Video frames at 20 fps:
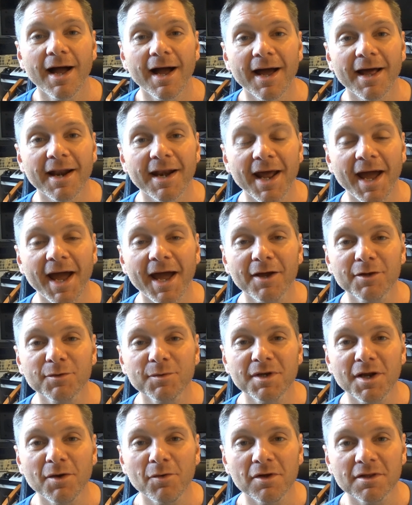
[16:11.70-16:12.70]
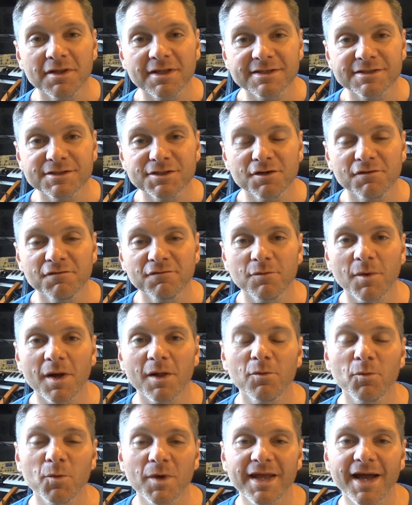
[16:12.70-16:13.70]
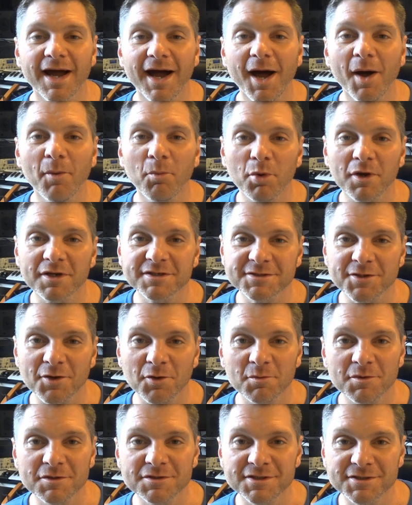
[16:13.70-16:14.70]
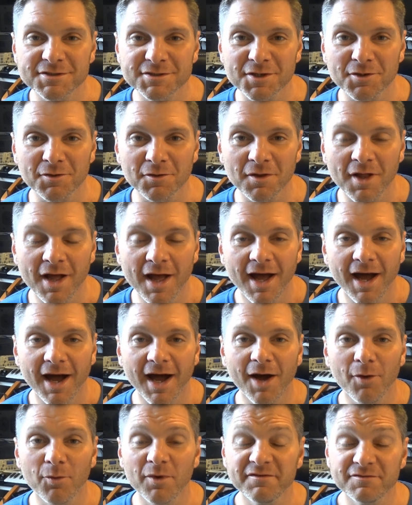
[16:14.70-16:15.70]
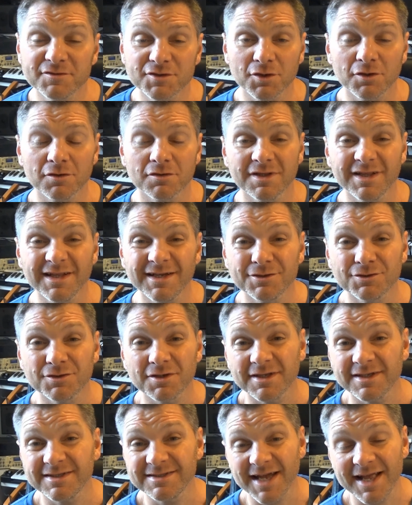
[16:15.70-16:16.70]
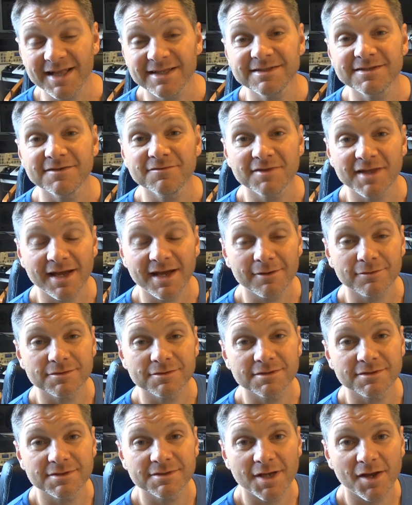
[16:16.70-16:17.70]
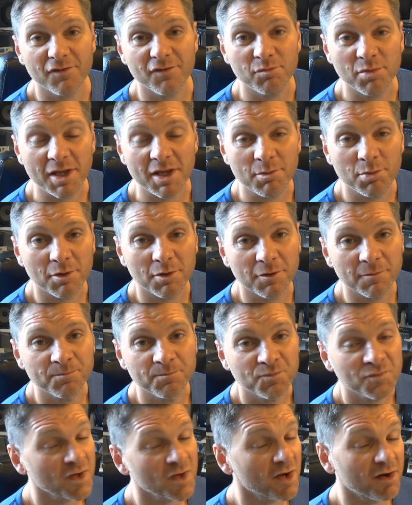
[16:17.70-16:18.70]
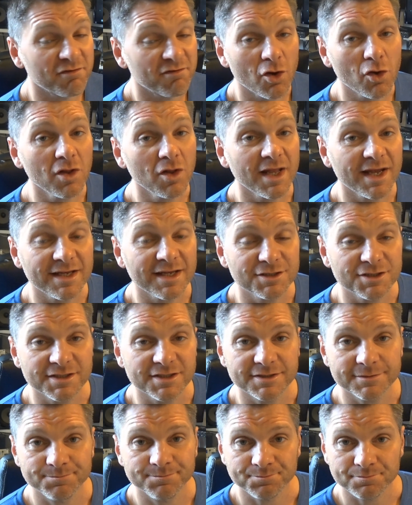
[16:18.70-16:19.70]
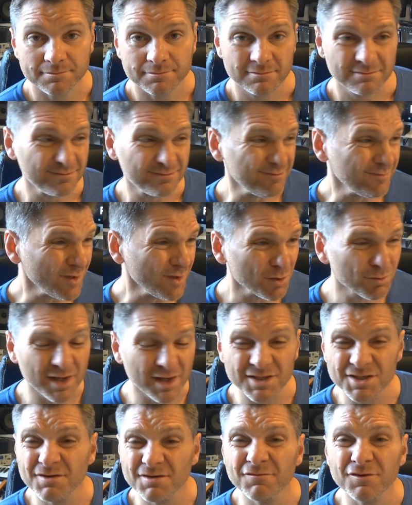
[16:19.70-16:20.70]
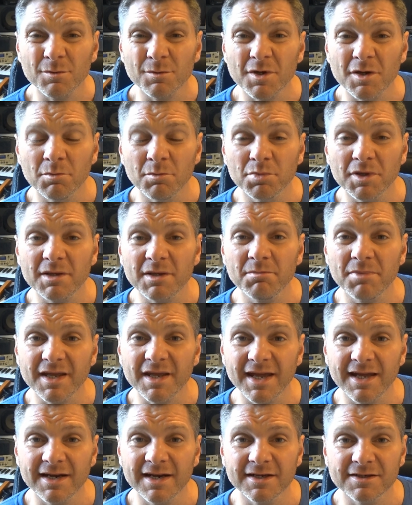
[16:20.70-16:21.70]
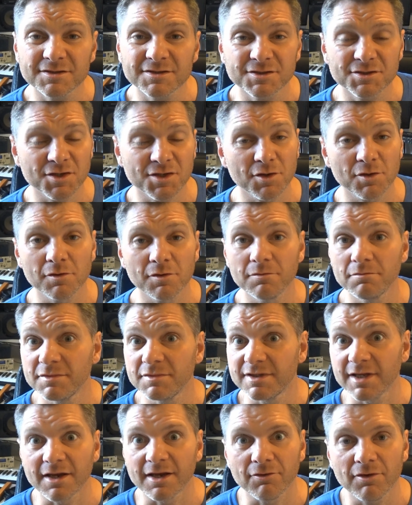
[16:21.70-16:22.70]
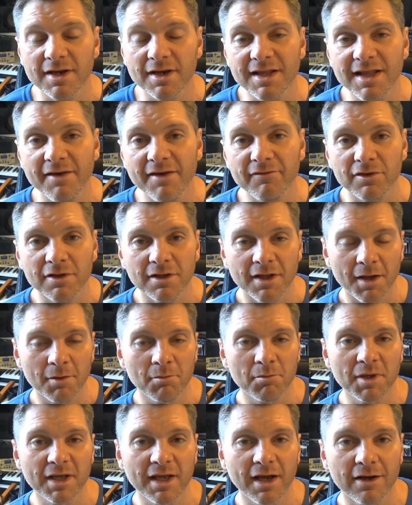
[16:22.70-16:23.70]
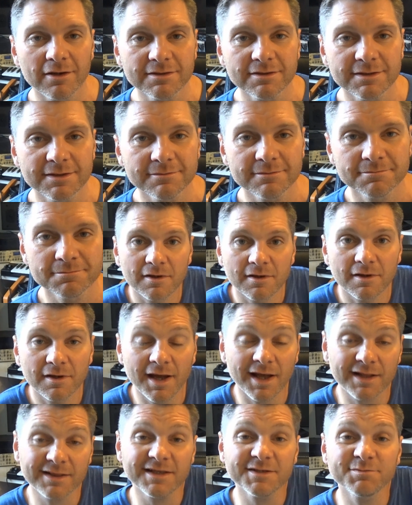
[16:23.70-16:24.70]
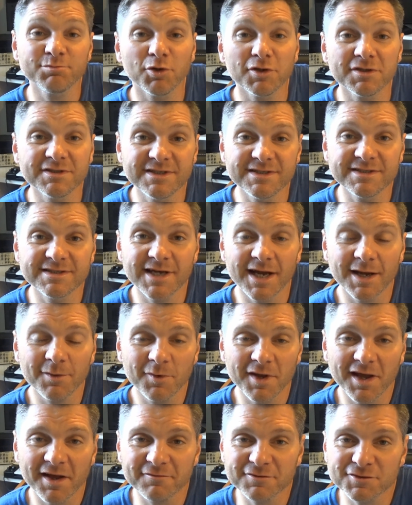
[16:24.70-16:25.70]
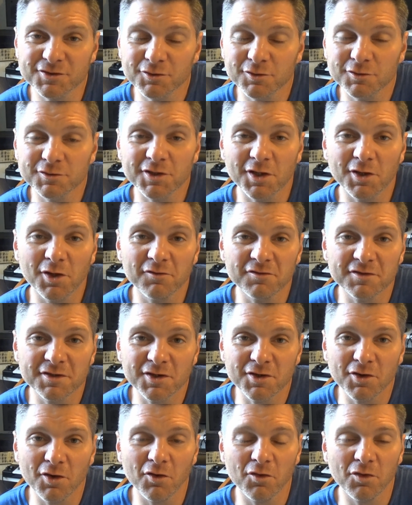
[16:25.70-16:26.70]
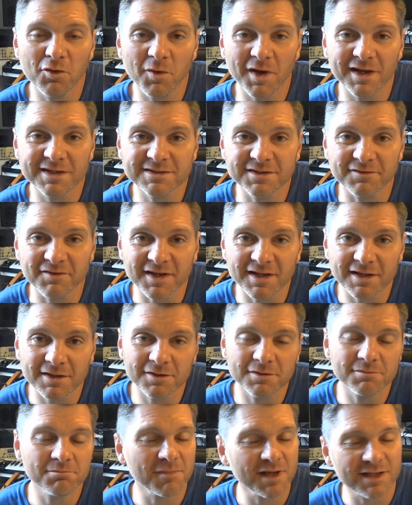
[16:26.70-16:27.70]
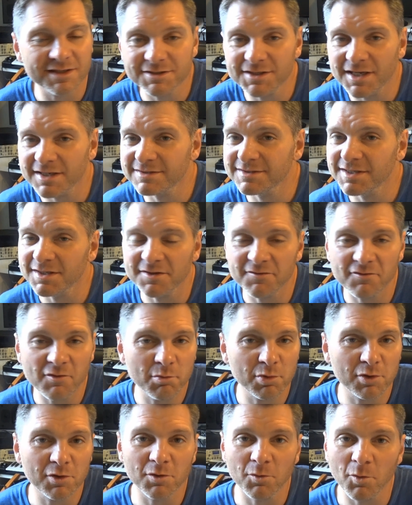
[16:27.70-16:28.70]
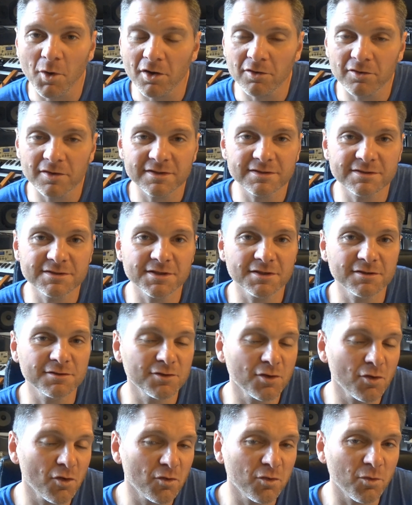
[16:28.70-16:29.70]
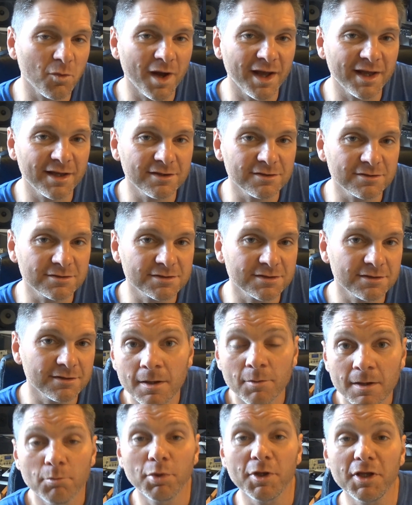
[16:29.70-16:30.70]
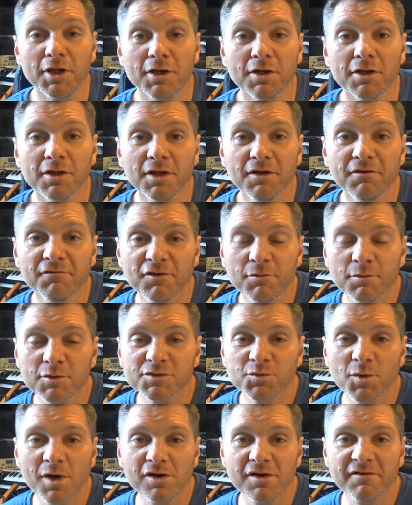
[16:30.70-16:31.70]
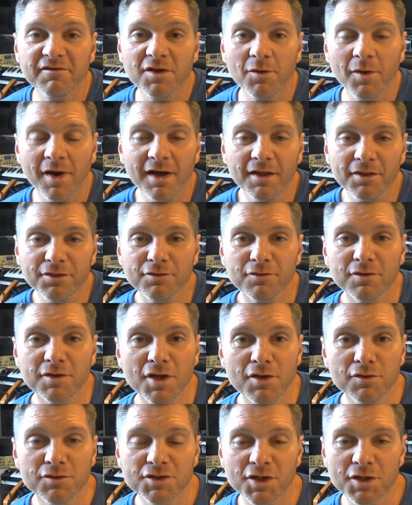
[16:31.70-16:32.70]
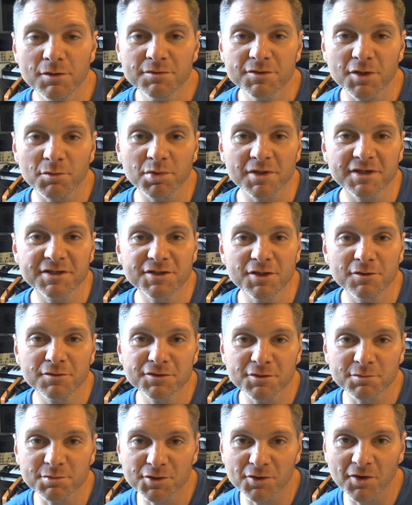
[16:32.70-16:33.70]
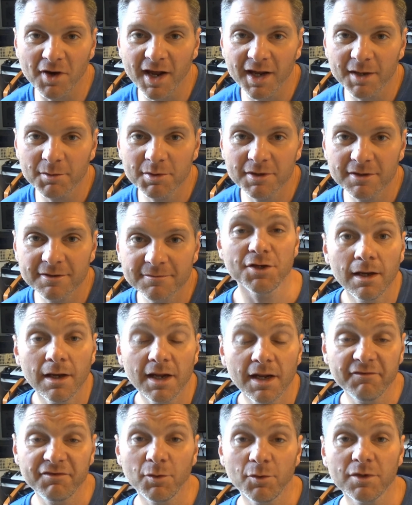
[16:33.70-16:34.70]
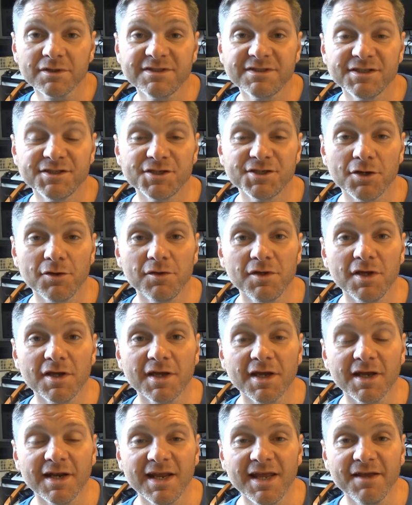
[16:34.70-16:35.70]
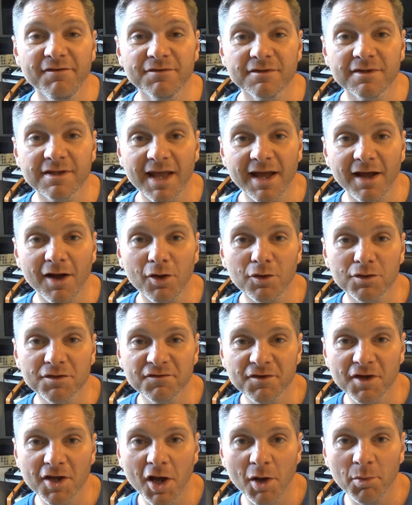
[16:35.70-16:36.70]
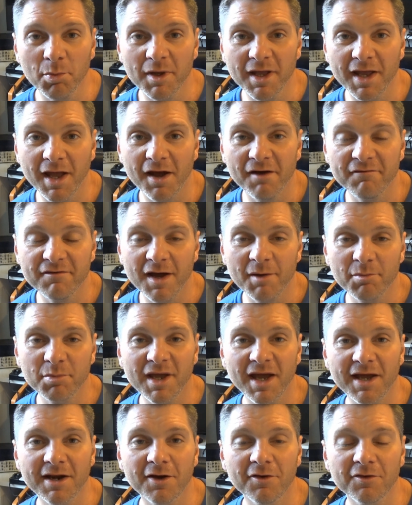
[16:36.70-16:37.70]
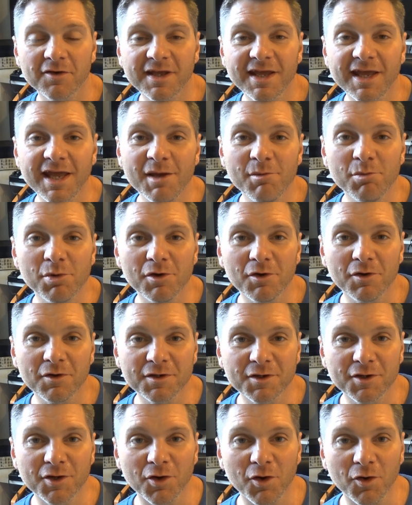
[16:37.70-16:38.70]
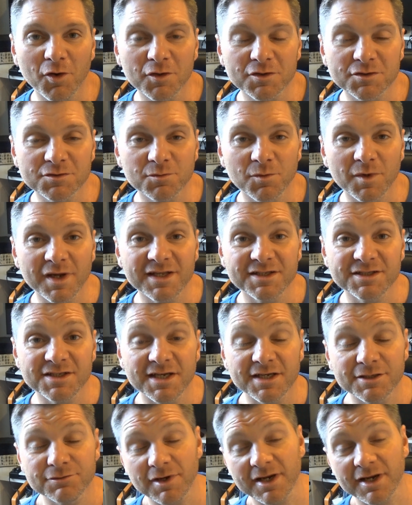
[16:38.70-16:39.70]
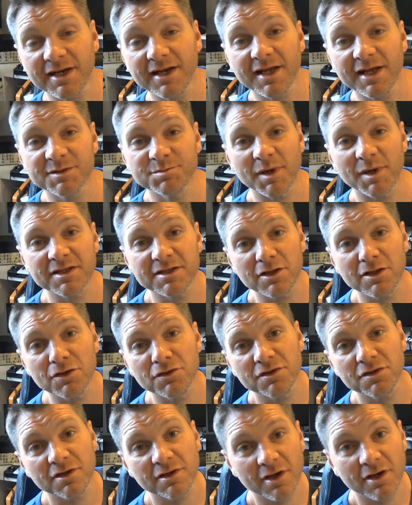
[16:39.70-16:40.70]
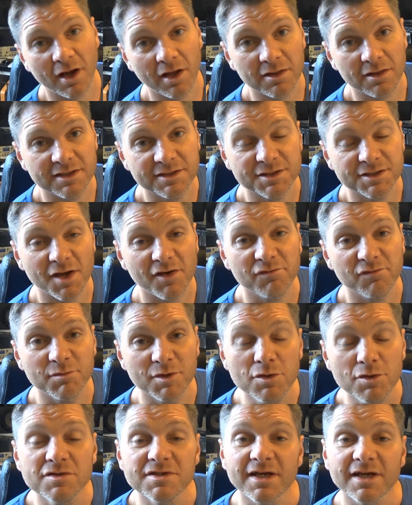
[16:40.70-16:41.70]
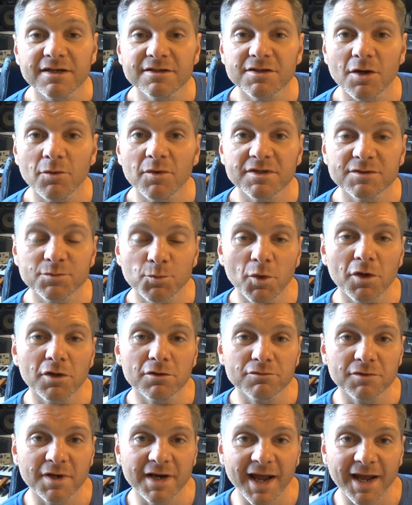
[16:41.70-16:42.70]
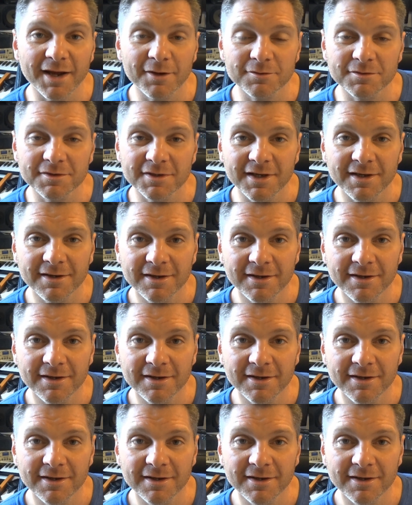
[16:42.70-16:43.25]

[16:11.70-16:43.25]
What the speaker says: And how do we know all this stuff? Well, we are Presto Music School. We've taught literally tens of thousands of people of all ages, ranging from complete beginners to degree level and beyond. At this point in time, we have schools all over the northwest of England, Manchester, Liverpool, Warrington, North Wales. But you can learn from us wherever you are through YouTube, so please do subscribe. And if you wanted to, you can even get hold of a copy of our piano and keyboard course, which is recognised by the London College of Music, so it's world renowned.